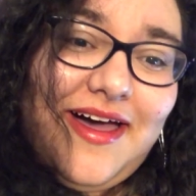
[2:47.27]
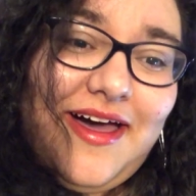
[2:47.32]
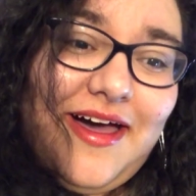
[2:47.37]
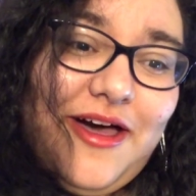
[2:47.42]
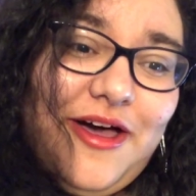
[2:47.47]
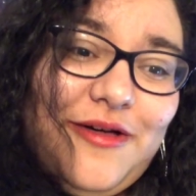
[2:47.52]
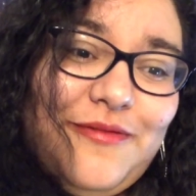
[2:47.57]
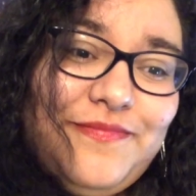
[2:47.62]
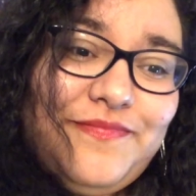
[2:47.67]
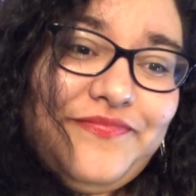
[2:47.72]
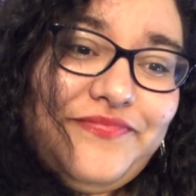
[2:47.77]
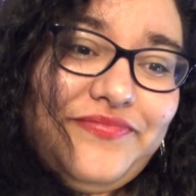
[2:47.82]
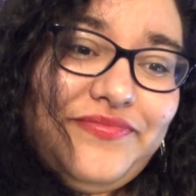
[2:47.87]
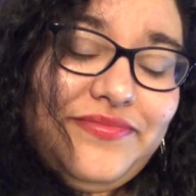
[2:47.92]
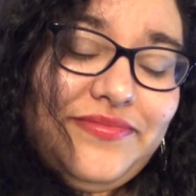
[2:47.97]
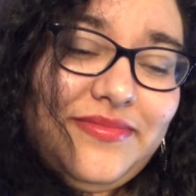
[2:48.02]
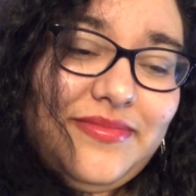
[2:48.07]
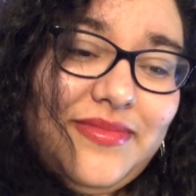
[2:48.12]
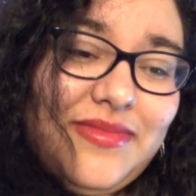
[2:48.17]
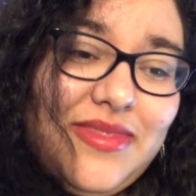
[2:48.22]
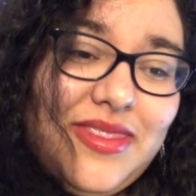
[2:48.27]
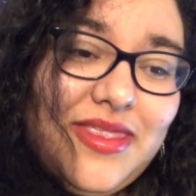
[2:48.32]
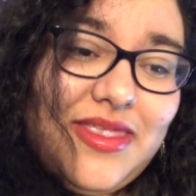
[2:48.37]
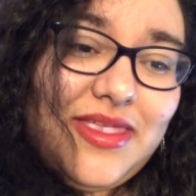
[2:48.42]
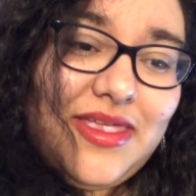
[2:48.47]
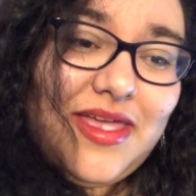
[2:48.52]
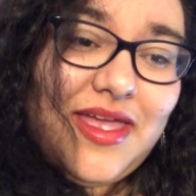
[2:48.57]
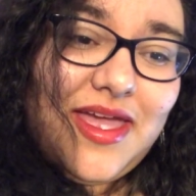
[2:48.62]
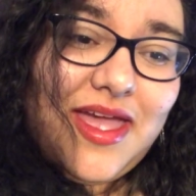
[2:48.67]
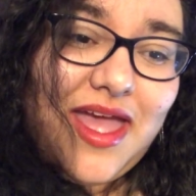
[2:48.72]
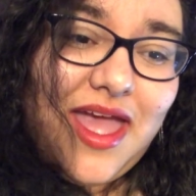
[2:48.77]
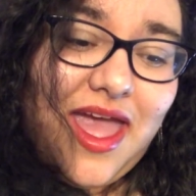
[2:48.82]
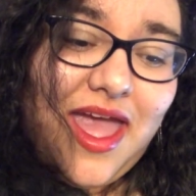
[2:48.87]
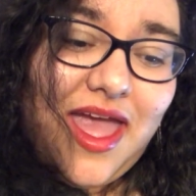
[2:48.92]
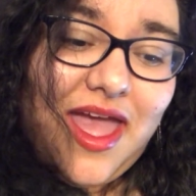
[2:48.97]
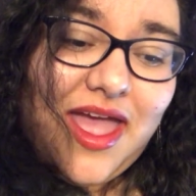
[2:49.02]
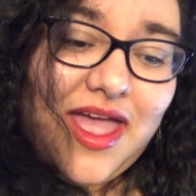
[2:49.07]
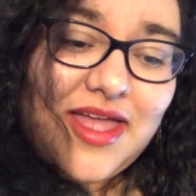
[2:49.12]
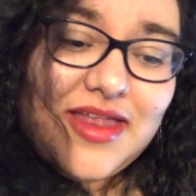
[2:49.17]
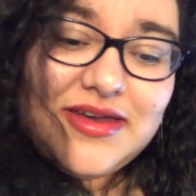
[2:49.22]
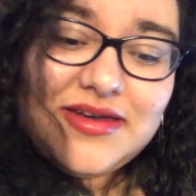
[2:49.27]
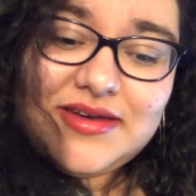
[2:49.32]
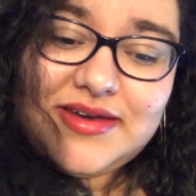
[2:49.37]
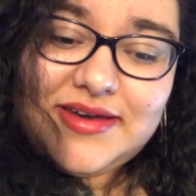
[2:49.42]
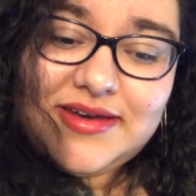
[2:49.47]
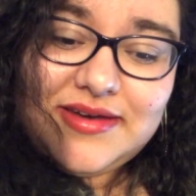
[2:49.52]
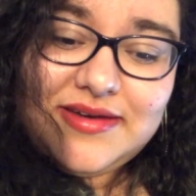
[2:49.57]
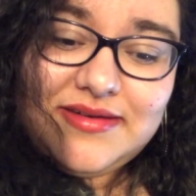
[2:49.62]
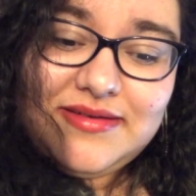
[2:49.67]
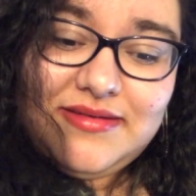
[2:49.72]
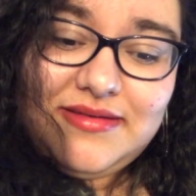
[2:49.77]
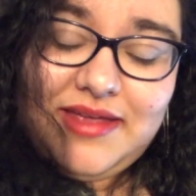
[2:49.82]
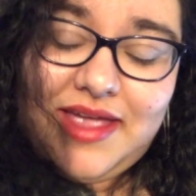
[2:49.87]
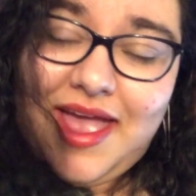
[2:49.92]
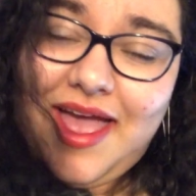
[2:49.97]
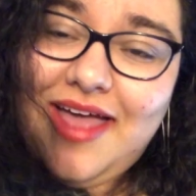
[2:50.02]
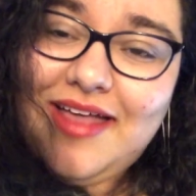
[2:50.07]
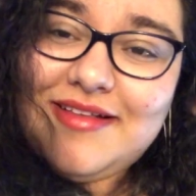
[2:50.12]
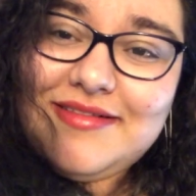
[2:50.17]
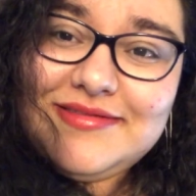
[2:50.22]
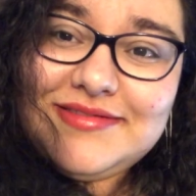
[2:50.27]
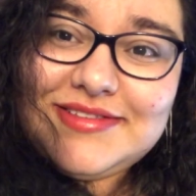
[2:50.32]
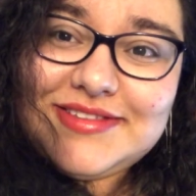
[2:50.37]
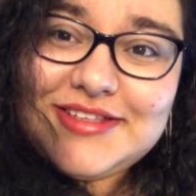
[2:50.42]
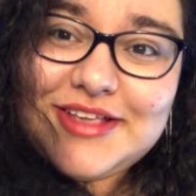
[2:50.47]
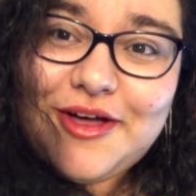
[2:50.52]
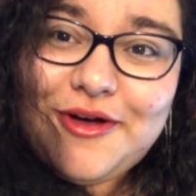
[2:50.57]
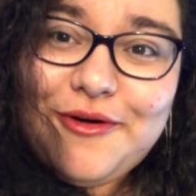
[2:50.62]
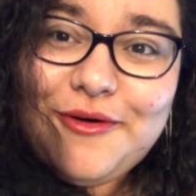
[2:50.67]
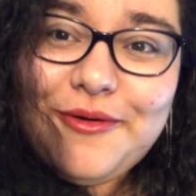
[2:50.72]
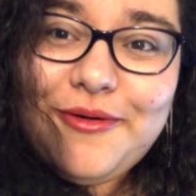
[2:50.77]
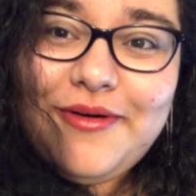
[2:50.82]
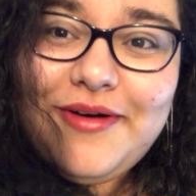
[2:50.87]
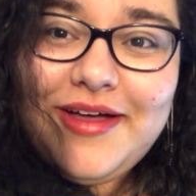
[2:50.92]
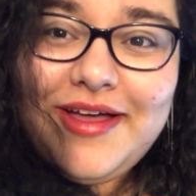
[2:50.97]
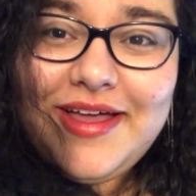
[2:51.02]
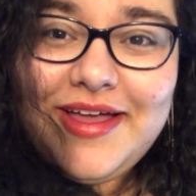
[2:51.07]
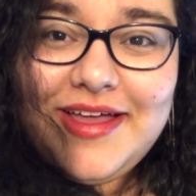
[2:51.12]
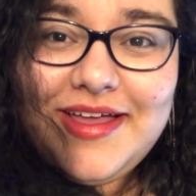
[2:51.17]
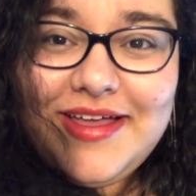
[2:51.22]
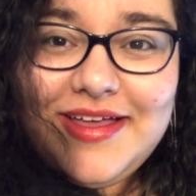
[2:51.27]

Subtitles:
And yeah, so